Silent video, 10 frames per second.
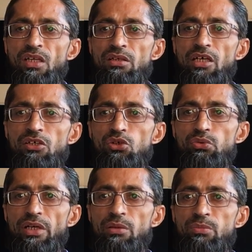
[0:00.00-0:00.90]
Thank you
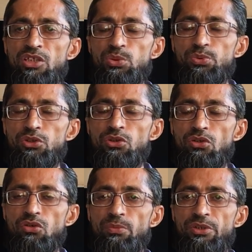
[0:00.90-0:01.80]
very much for
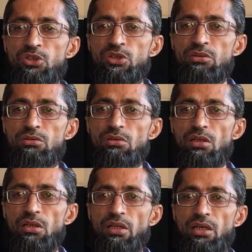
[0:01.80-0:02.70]
your cooperation.
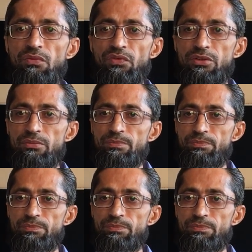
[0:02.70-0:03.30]
Allah Hafiz.